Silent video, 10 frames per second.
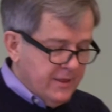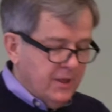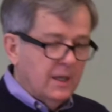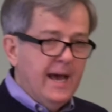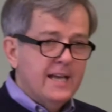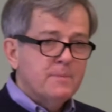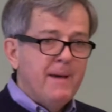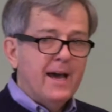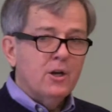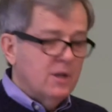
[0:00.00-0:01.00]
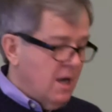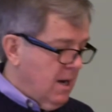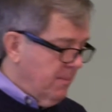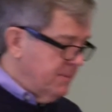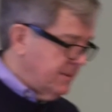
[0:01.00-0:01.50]
The last battle
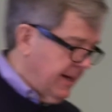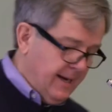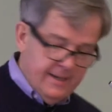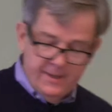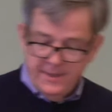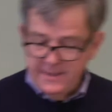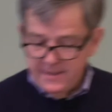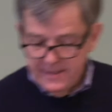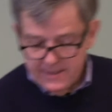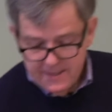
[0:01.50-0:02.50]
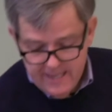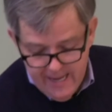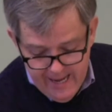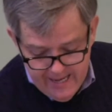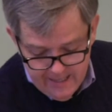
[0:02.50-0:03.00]
comes, and this is the
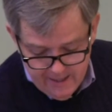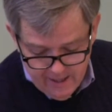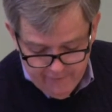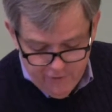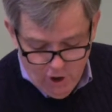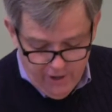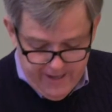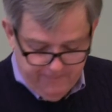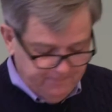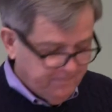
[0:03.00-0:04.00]
end of Narnia.